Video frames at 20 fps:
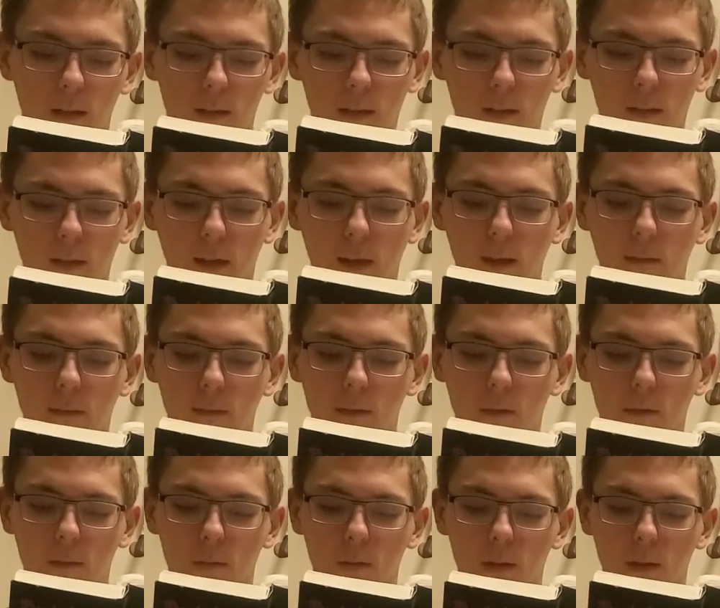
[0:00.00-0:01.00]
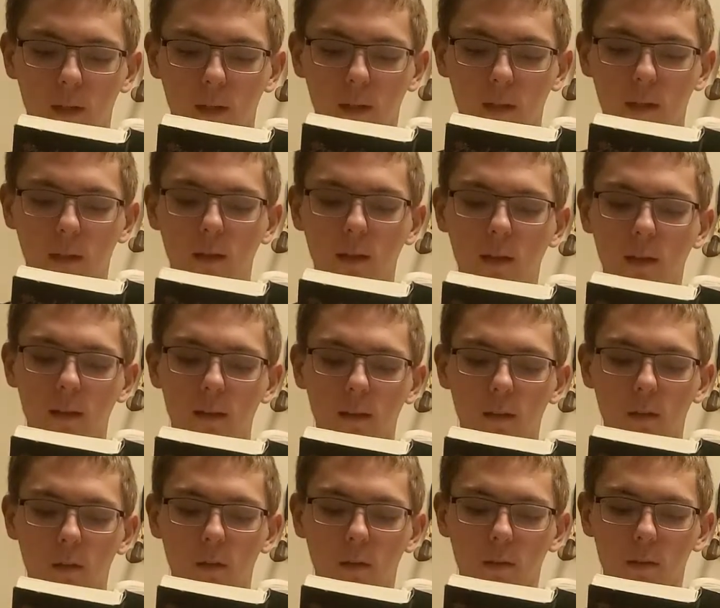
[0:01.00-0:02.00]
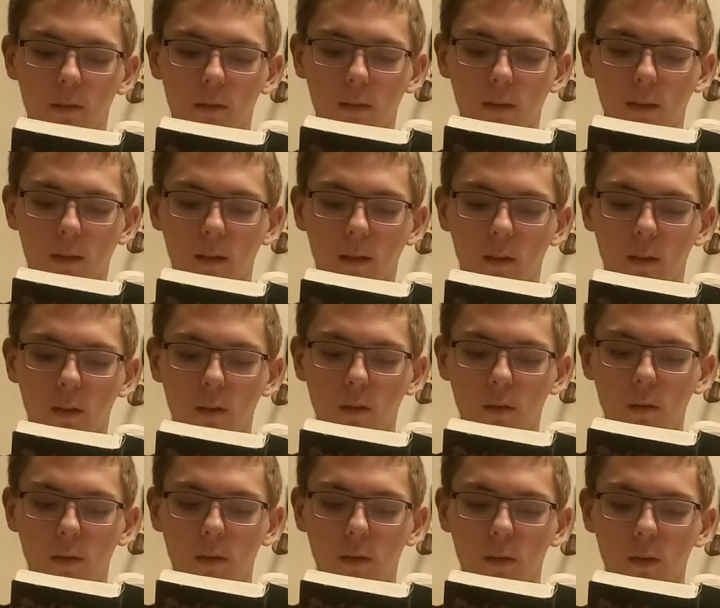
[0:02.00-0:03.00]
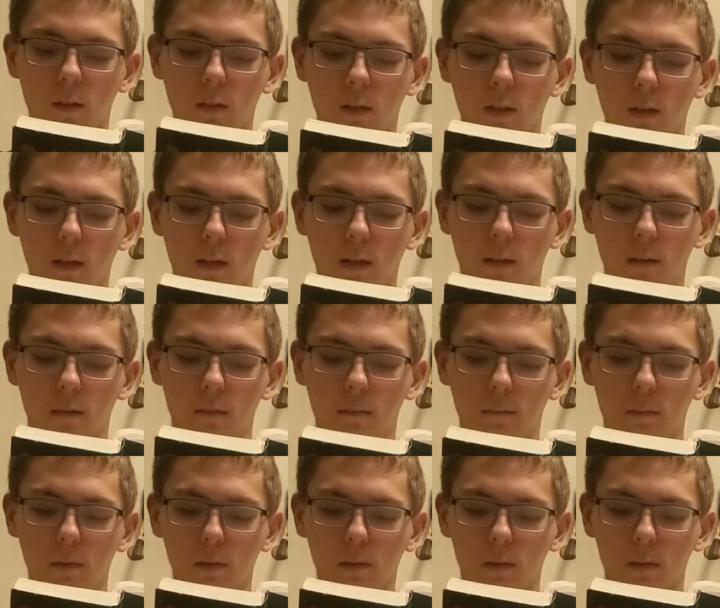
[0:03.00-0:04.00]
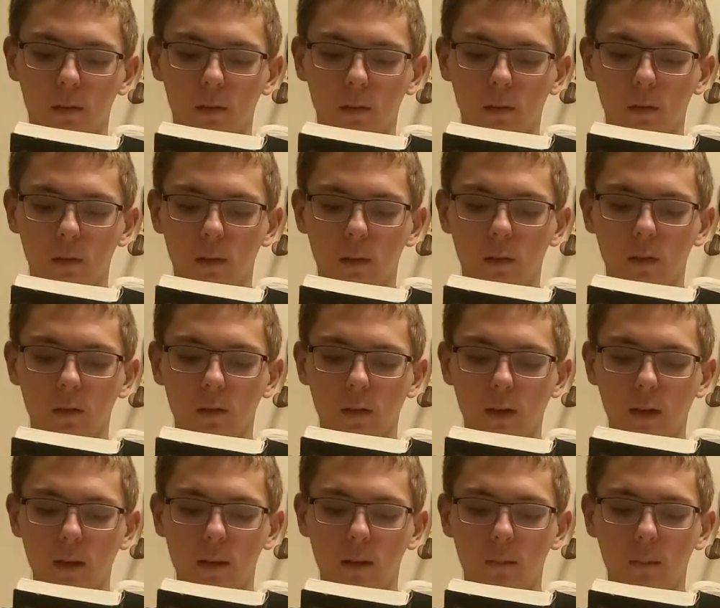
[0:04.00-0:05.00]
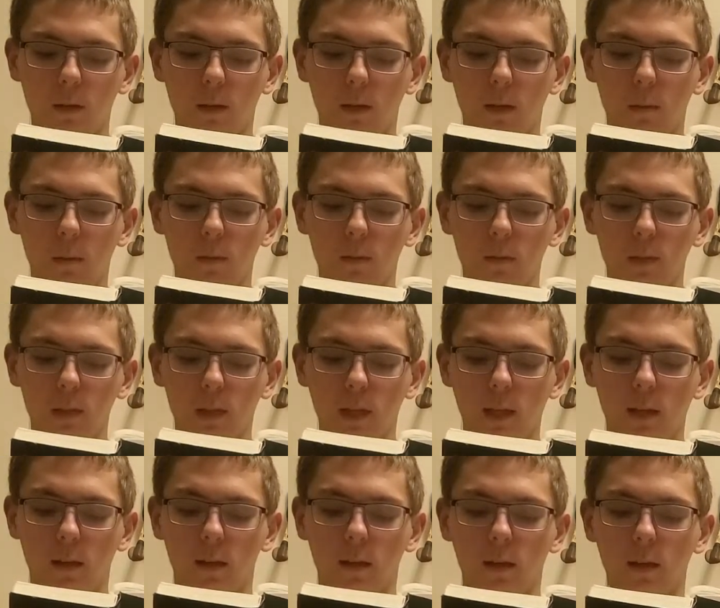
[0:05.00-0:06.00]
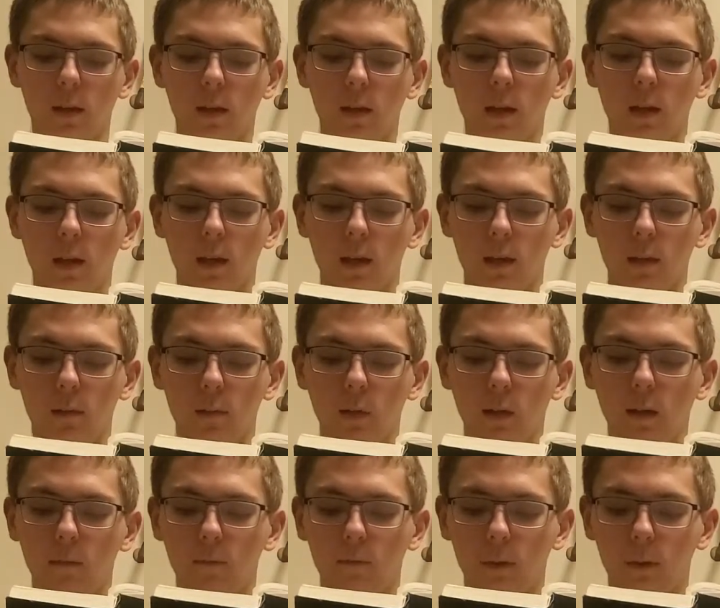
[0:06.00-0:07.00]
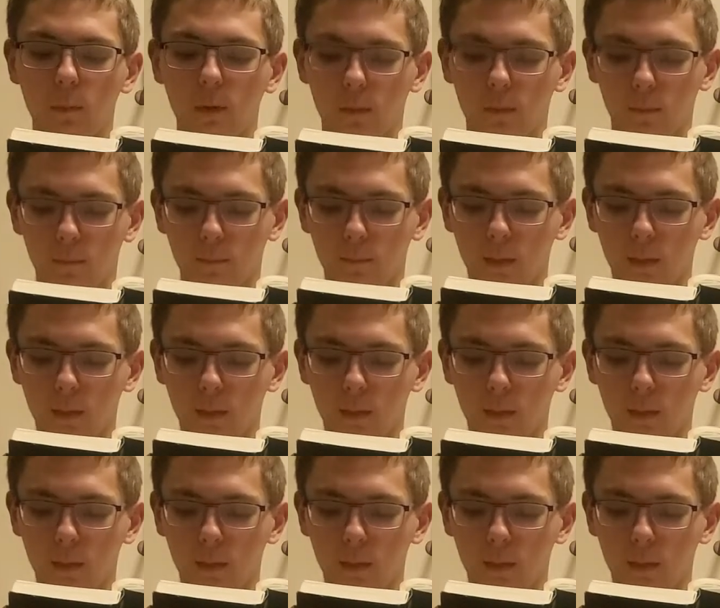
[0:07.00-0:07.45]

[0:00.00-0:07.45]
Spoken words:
"A staff," he replied. The Lord said, "Throw it on the ground." Moses threw it on the ground, and it became a snake, and he ran from it.